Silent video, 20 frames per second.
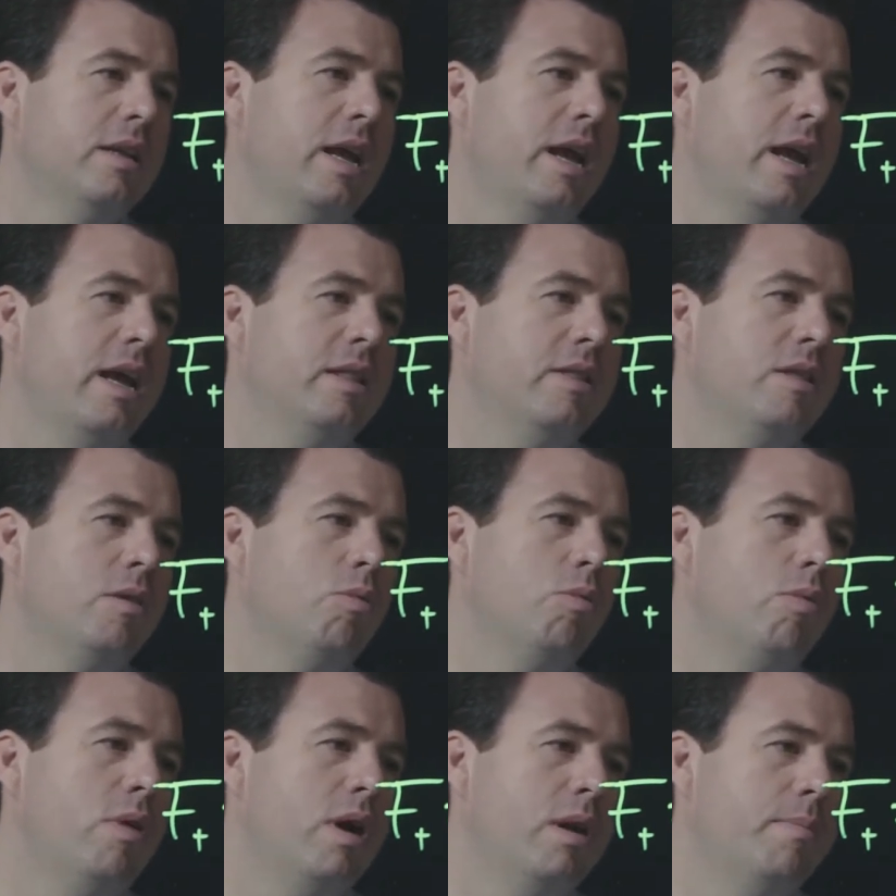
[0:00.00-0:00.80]
and the
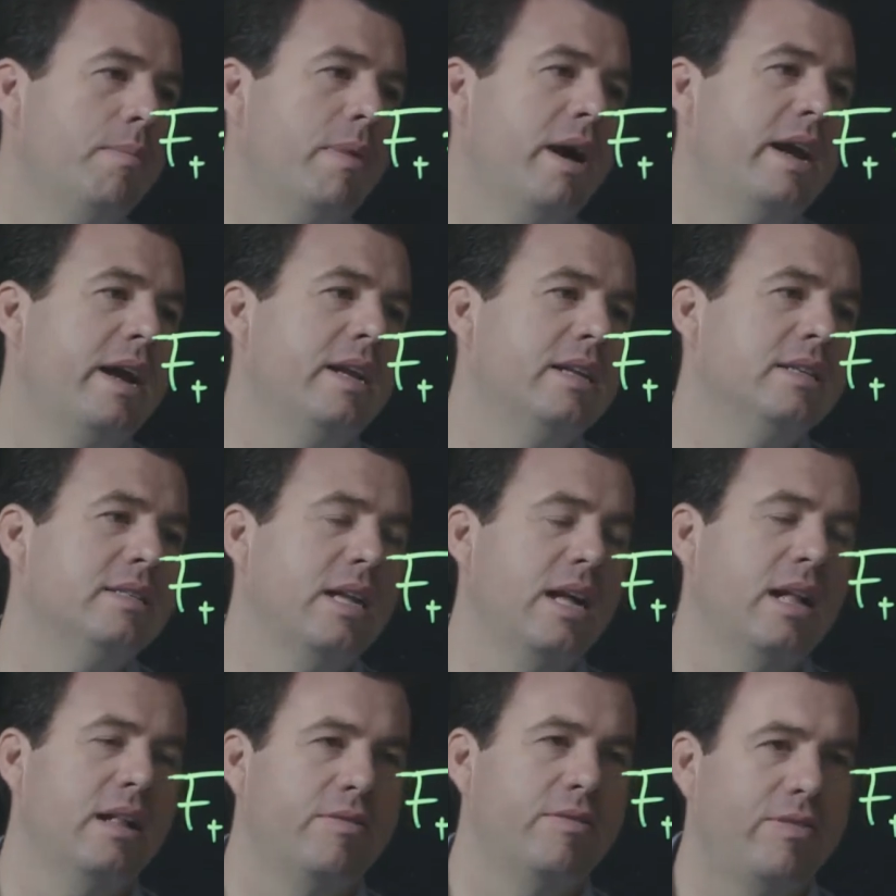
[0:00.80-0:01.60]
1 minus
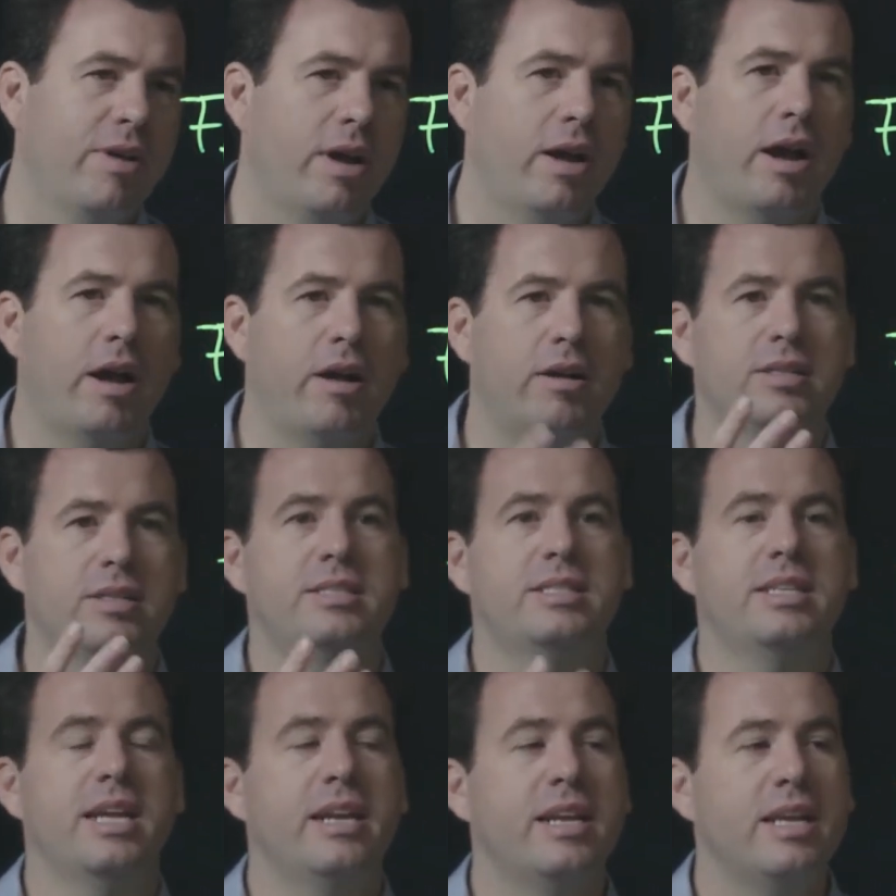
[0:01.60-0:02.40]
alpha are
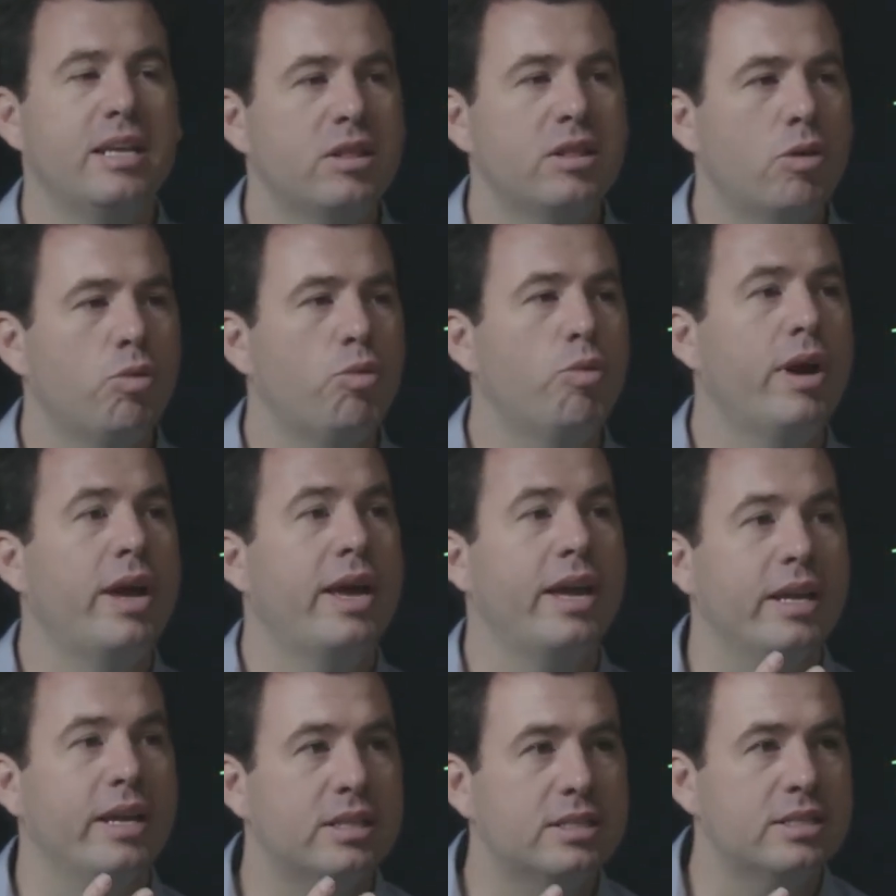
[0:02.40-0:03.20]
setting the
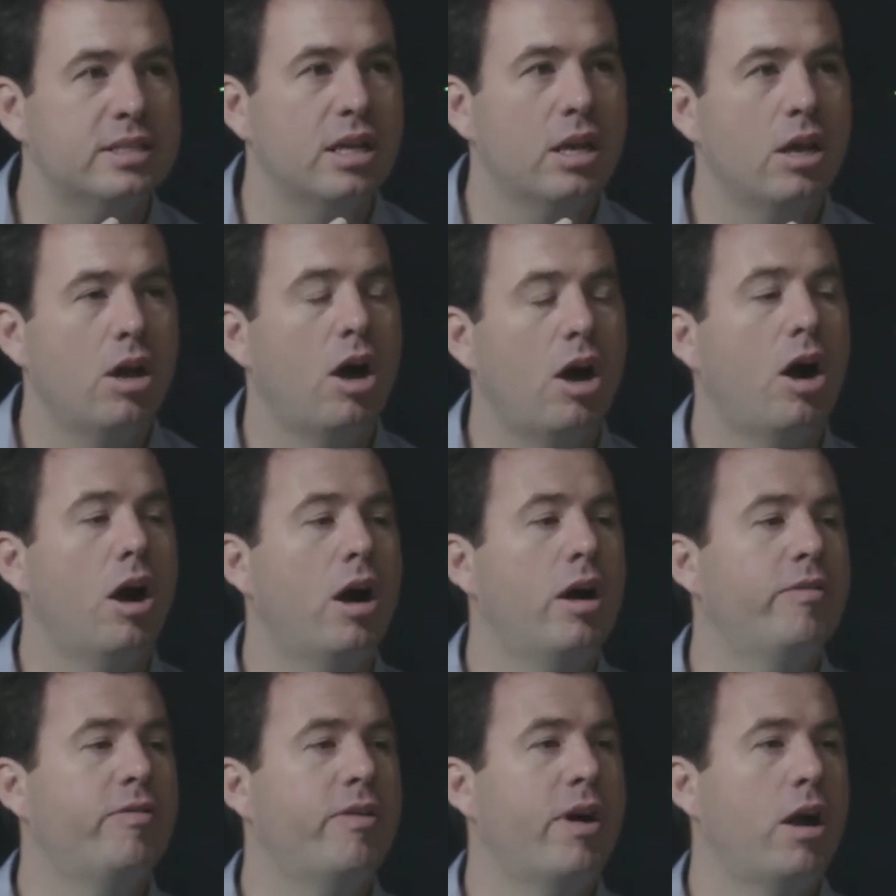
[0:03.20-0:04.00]
weights
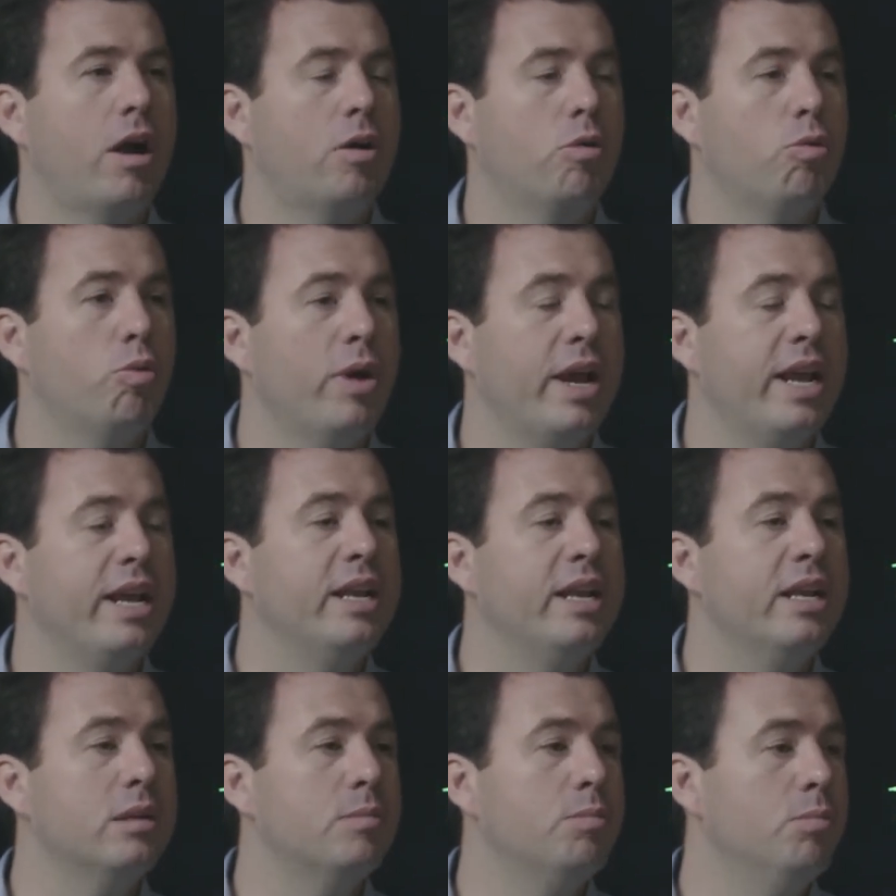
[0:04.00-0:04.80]
of our
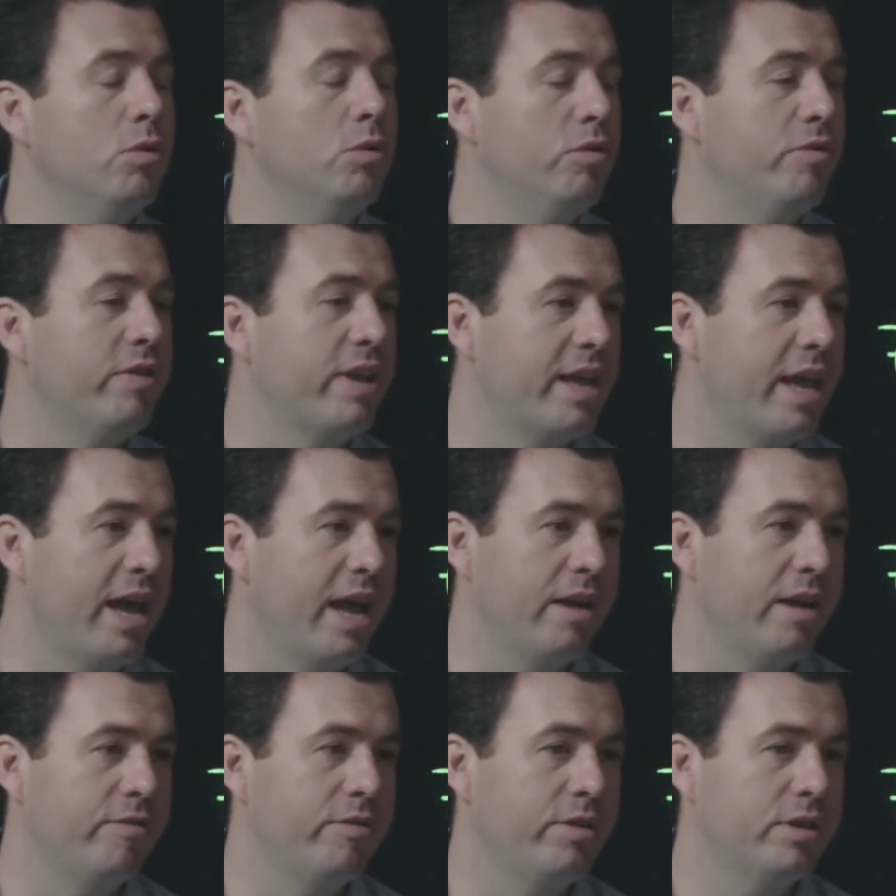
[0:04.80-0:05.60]
weighted moving
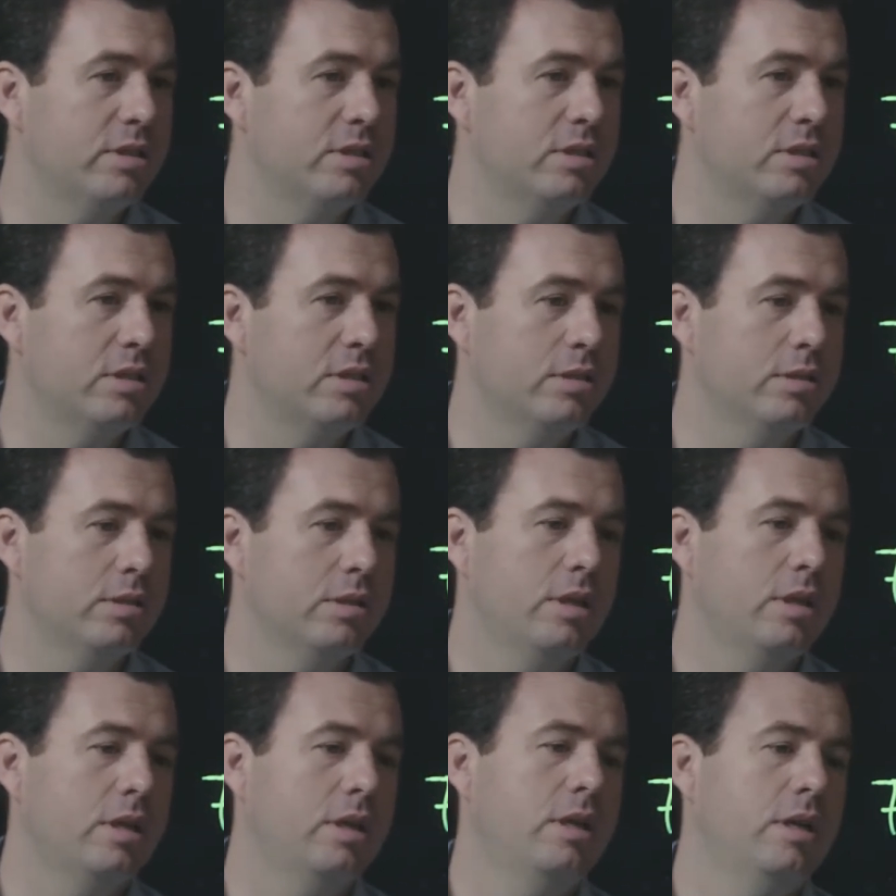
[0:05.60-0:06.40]
average.
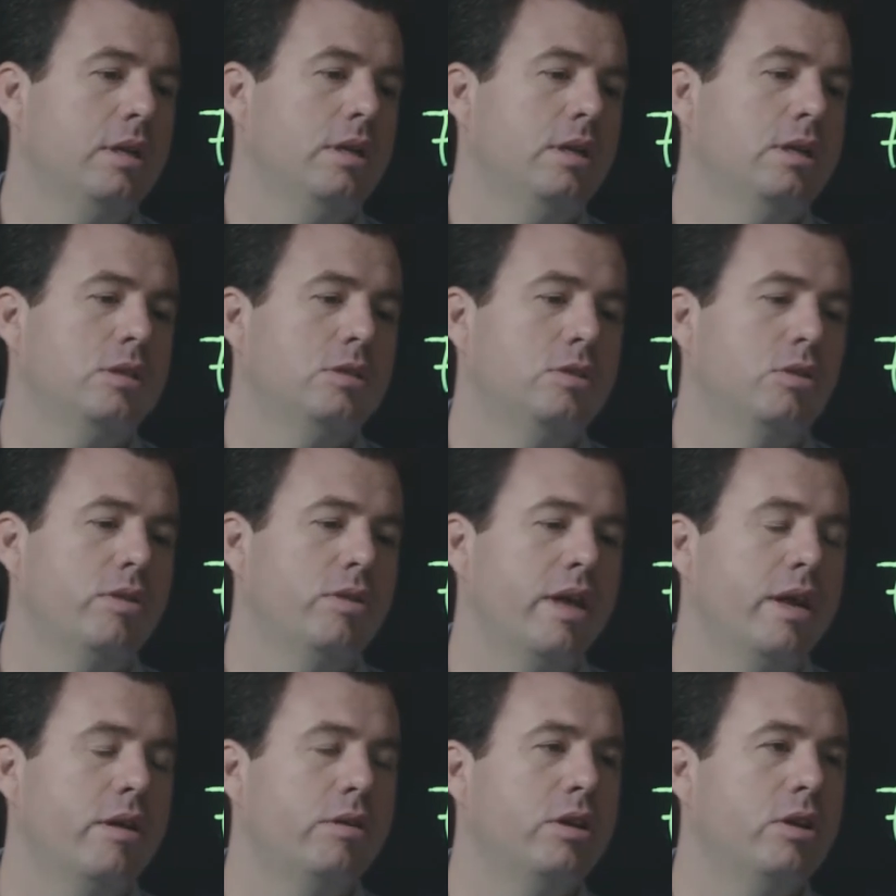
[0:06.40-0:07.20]
So
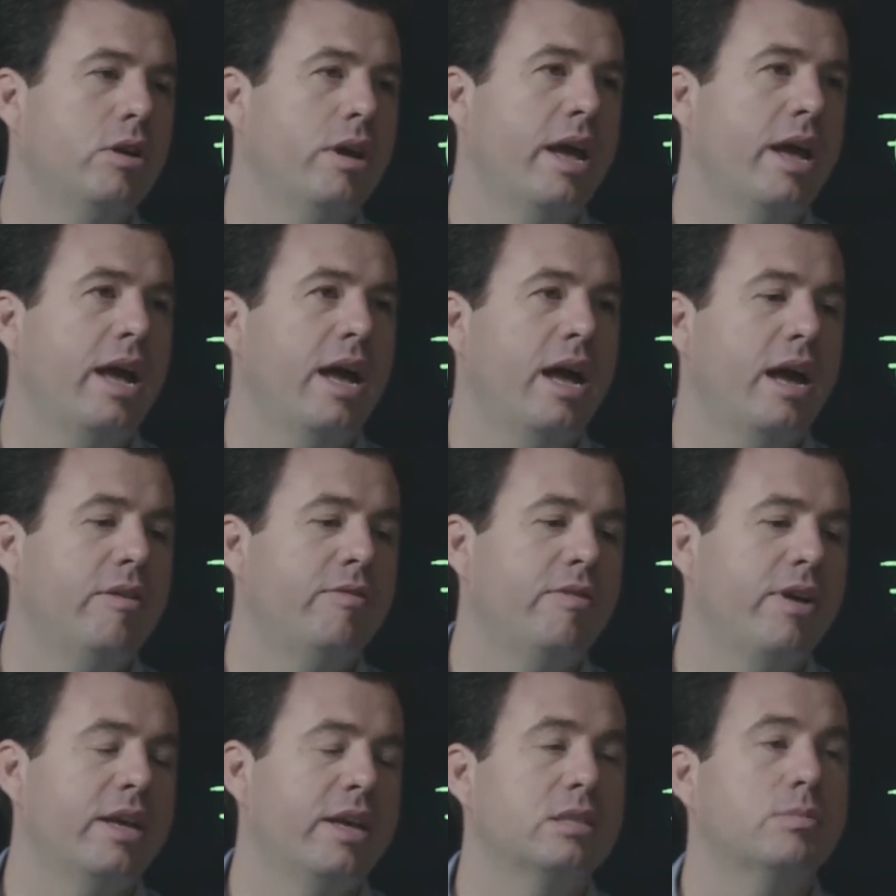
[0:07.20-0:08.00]
there you have
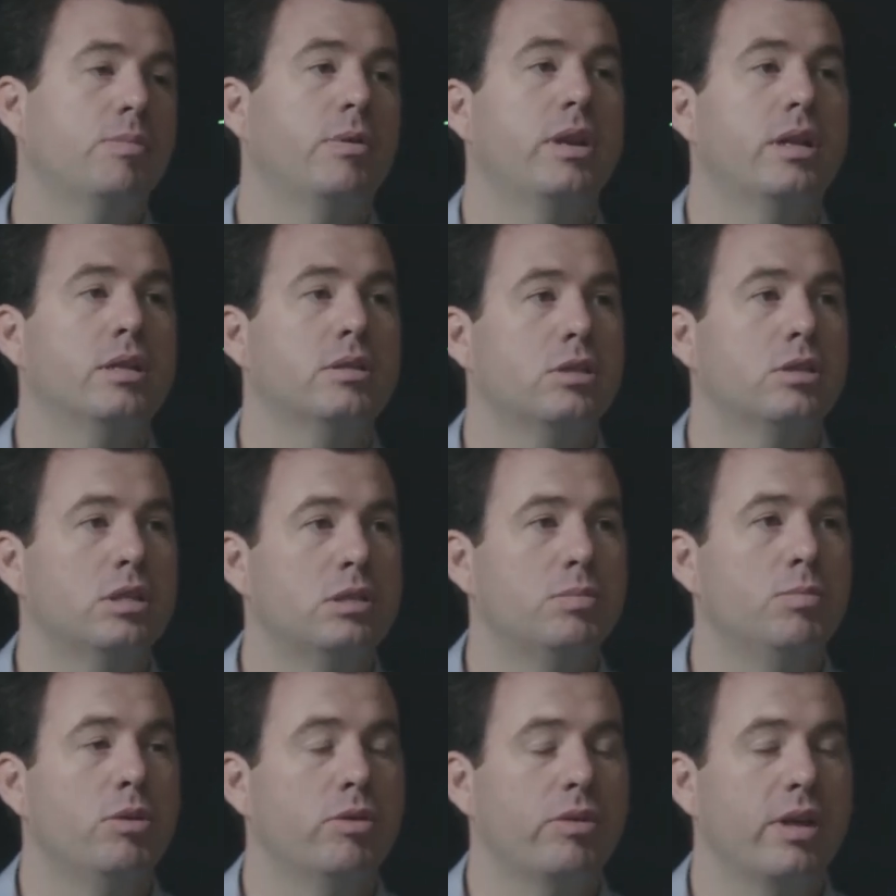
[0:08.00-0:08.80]
exponential
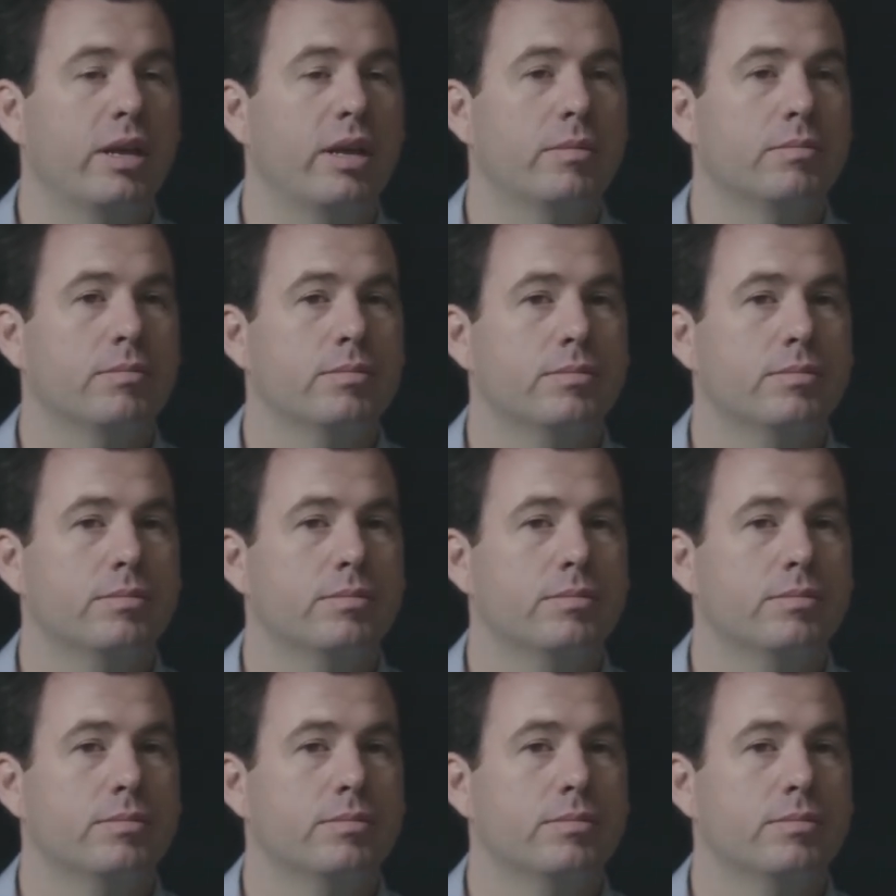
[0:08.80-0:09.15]
smoothing.